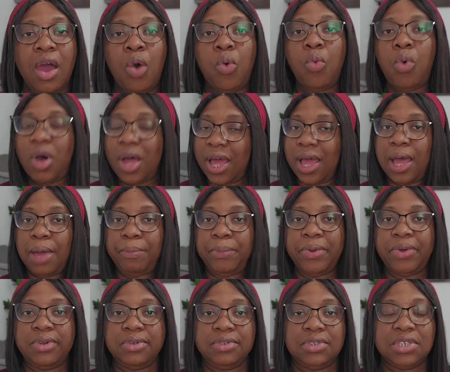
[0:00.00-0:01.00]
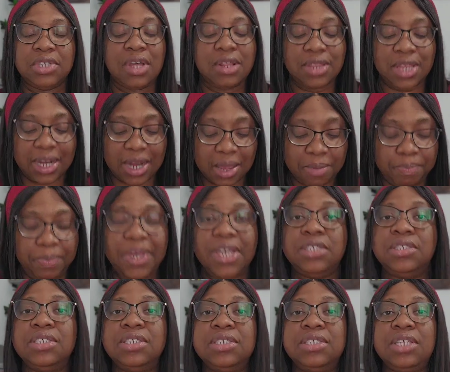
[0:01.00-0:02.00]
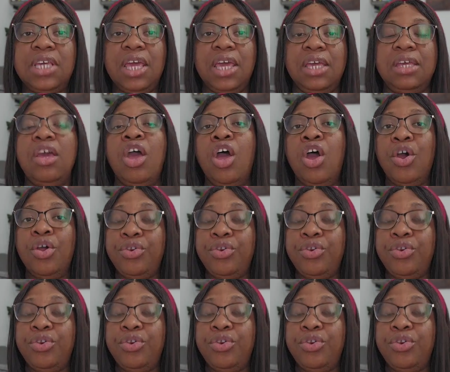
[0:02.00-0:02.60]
What happened that I baked this cake?